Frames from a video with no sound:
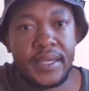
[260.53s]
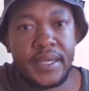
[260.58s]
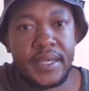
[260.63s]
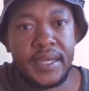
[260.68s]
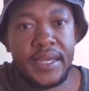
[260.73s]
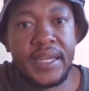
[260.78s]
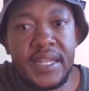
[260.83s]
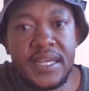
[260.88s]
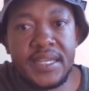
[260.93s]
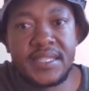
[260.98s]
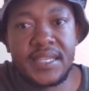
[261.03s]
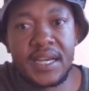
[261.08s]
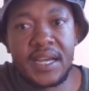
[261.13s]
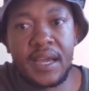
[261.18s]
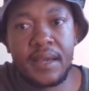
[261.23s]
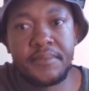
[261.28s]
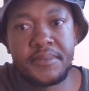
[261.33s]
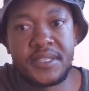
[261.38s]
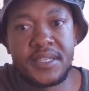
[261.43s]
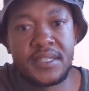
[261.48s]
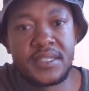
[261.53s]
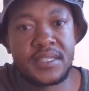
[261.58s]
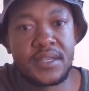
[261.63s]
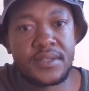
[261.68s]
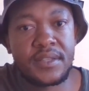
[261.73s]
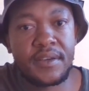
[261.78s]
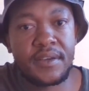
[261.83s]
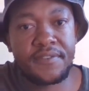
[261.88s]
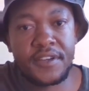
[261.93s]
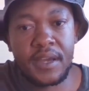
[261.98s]
It is a crime scene in
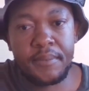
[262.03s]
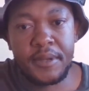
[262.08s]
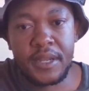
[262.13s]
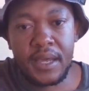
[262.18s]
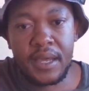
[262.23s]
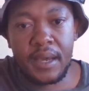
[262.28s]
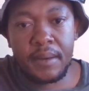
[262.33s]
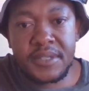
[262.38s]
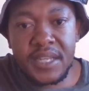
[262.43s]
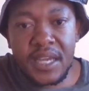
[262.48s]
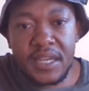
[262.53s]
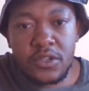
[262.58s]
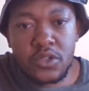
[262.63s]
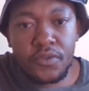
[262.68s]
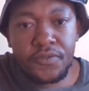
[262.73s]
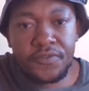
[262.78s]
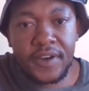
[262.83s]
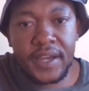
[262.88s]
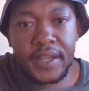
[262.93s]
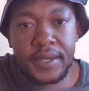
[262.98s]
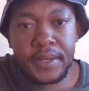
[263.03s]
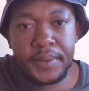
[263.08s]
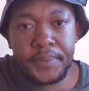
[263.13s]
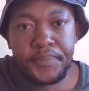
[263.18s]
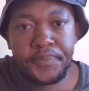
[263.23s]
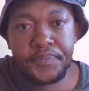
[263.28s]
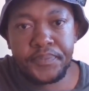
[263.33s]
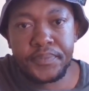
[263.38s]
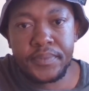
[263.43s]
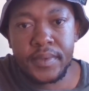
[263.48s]
South Africa, man. I'm trying to find
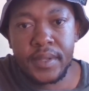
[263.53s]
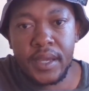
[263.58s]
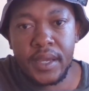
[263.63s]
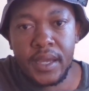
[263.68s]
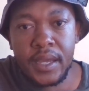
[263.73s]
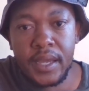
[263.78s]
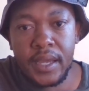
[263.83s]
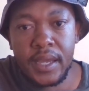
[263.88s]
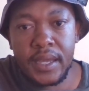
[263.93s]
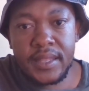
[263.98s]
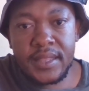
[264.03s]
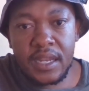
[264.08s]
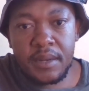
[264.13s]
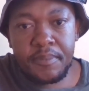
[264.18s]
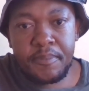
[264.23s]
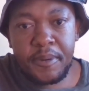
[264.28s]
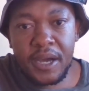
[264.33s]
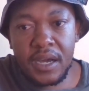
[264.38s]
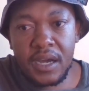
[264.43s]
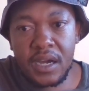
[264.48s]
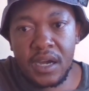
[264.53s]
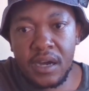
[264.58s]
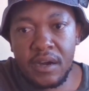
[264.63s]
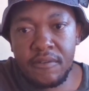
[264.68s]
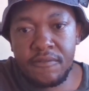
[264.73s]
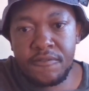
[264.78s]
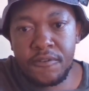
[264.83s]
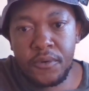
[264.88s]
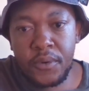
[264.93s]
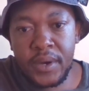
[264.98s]
that
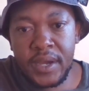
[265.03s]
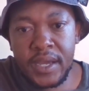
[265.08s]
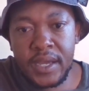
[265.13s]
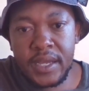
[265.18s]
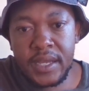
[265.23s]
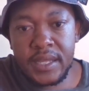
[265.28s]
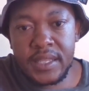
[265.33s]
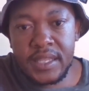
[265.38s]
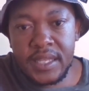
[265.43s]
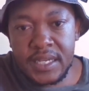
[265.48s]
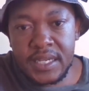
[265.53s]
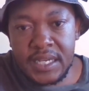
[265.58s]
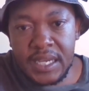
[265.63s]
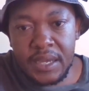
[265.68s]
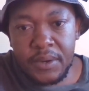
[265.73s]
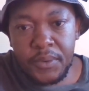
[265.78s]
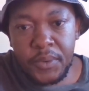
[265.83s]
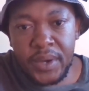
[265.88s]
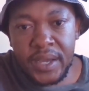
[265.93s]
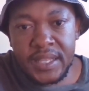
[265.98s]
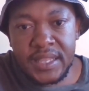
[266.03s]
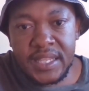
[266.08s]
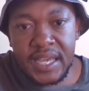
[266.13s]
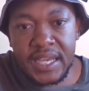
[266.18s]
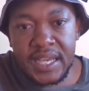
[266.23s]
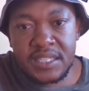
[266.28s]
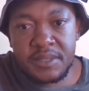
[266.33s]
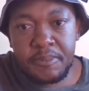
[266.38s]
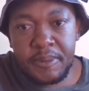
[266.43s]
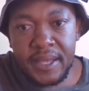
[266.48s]
paragraph where they try, where they
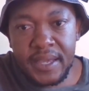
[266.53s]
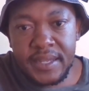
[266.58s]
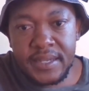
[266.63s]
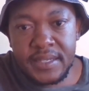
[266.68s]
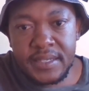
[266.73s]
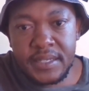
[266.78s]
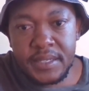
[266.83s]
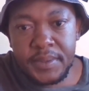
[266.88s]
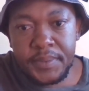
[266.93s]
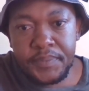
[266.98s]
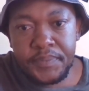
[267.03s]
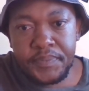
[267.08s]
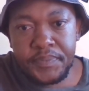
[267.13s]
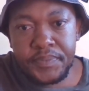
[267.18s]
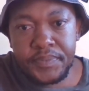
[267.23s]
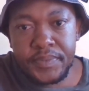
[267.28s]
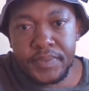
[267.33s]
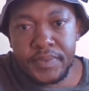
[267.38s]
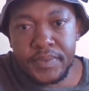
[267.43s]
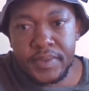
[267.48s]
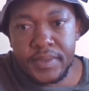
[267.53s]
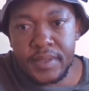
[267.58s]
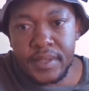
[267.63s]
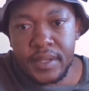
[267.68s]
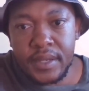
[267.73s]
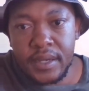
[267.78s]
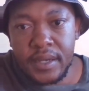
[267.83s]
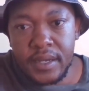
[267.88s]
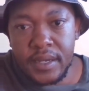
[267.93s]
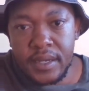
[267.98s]
explained
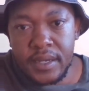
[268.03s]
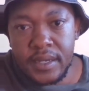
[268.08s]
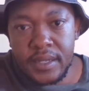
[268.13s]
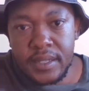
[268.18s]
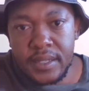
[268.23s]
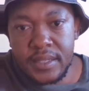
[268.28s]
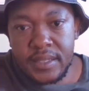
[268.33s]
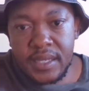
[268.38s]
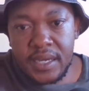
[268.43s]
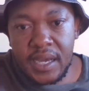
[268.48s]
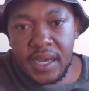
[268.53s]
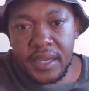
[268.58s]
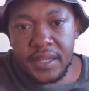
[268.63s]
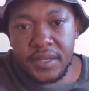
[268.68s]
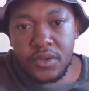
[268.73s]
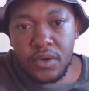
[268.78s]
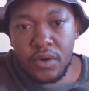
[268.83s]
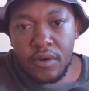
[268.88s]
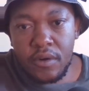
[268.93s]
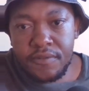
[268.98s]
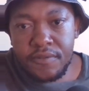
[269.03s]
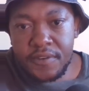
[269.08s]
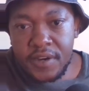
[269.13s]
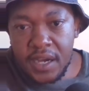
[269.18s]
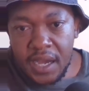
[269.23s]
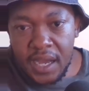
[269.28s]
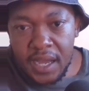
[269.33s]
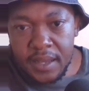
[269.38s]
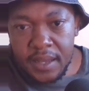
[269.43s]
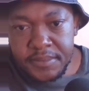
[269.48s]
the kind of
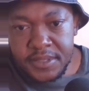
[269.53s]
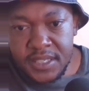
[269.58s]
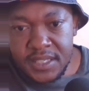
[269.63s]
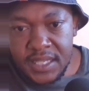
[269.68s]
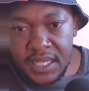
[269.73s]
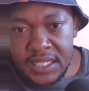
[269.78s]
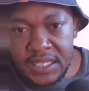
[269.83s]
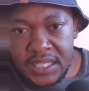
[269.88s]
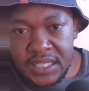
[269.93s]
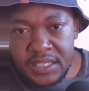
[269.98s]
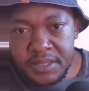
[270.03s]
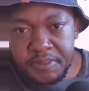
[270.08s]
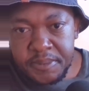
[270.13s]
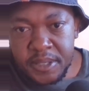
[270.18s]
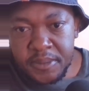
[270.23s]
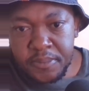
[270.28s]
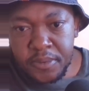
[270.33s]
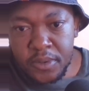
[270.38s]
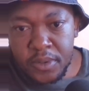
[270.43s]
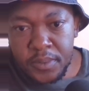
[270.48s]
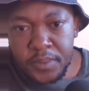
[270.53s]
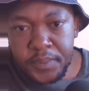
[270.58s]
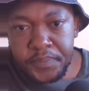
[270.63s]
crimes that these people